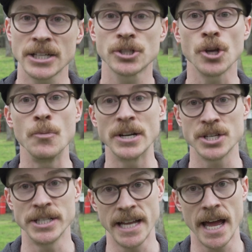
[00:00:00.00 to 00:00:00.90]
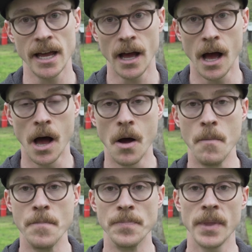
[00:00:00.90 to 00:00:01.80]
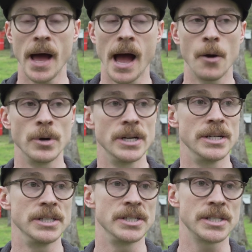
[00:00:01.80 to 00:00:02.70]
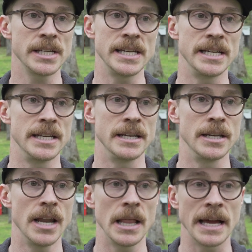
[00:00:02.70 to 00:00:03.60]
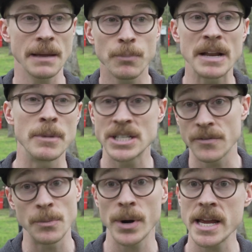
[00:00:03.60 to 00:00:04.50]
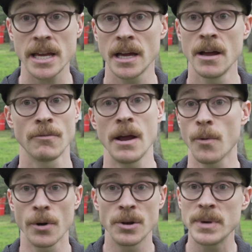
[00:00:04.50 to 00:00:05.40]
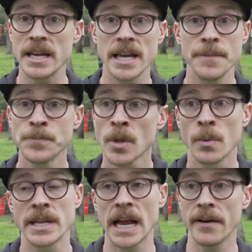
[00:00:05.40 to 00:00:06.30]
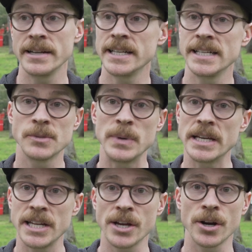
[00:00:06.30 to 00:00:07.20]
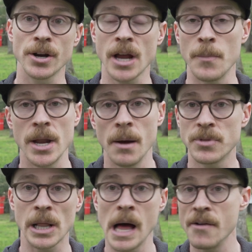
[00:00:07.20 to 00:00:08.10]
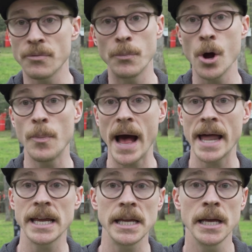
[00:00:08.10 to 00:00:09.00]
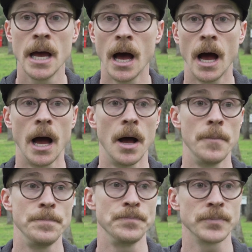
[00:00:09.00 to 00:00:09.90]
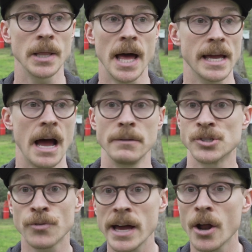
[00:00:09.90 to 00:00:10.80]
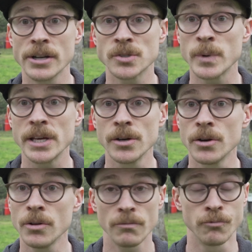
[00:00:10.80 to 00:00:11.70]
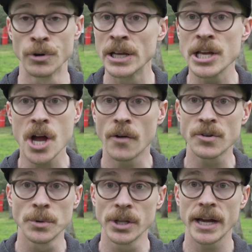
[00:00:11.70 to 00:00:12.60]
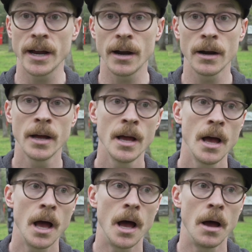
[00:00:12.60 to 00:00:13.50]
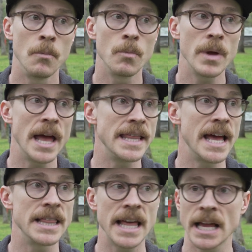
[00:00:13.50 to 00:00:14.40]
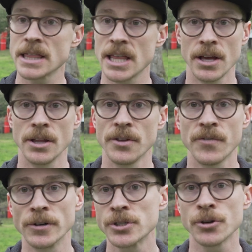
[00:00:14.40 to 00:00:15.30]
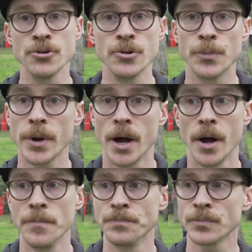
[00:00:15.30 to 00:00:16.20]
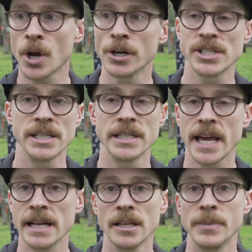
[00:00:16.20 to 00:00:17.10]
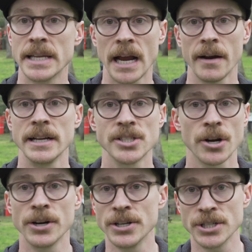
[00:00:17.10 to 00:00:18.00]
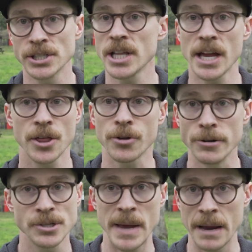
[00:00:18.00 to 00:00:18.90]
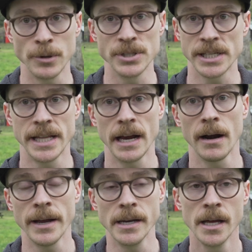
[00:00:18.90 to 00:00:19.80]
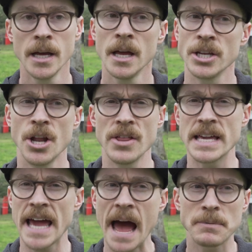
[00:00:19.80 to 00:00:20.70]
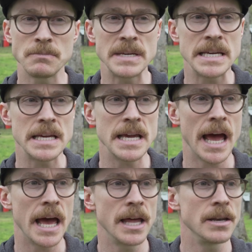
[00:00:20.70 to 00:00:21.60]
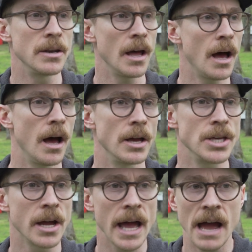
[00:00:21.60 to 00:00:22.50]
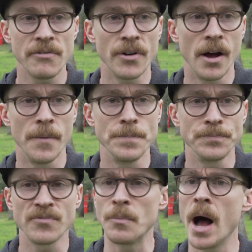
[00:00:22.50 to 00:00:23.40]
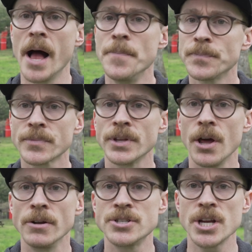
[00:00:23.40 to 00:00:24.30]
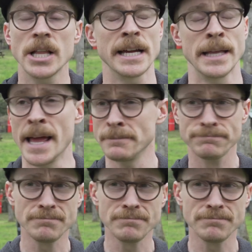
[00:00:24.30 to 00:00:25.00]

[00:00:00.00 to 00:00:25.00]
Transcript: like, so much of the day. I was in, like, pretty much every break, right where I wanted to be. When Kerry did his big digger coming up the climb from Poe Paddy, like, I was right on his wheel, really comfortable there. And then the first group, Carson, Caleb, and Kerry started to just, like, throw some hammers in there. And, you know, they gapped me and a young guy from Vermont, you know,